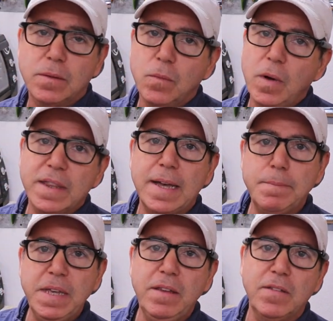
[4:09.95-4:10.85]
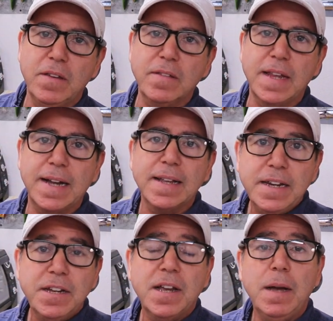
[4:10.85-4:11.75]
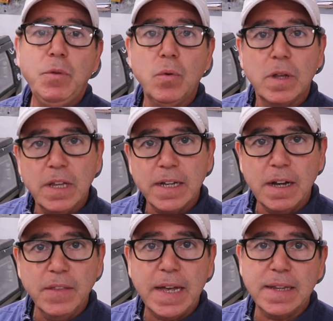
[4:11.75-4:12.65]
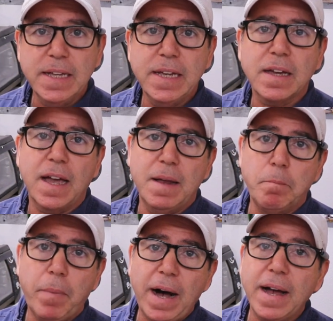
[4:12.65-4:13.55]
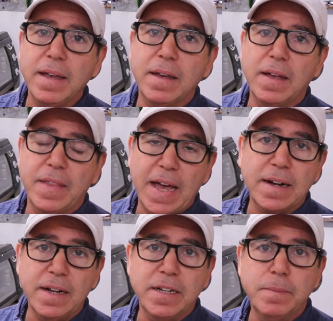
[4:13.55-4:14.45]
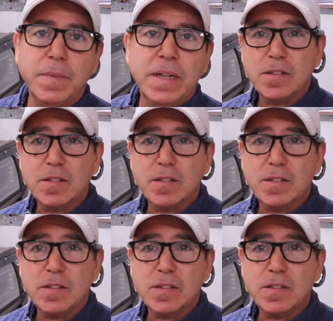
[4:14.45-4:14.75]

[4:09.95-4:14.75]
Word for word: And what that means is that anytime you click on that link and buy that item,